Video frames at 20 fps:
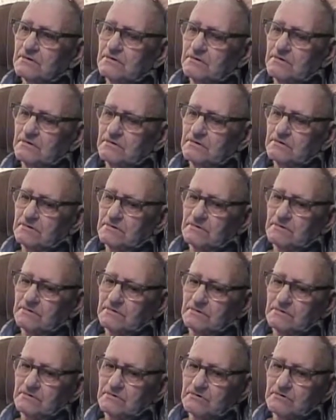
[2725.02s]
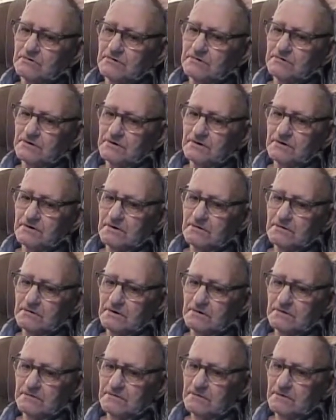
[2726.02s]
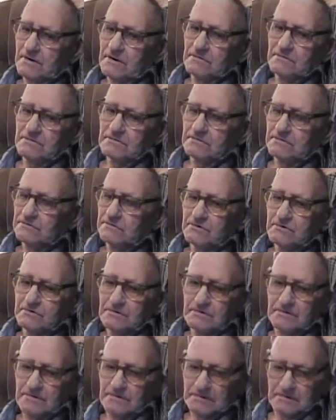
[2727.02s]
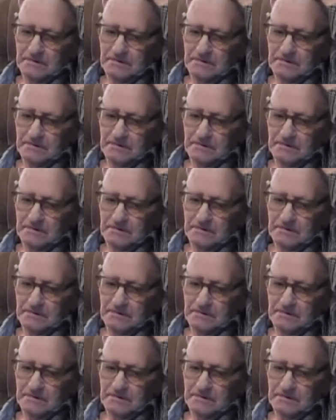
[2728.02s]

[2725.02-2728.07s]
No, he wasn't wounded that I know of. I wasn't wounded.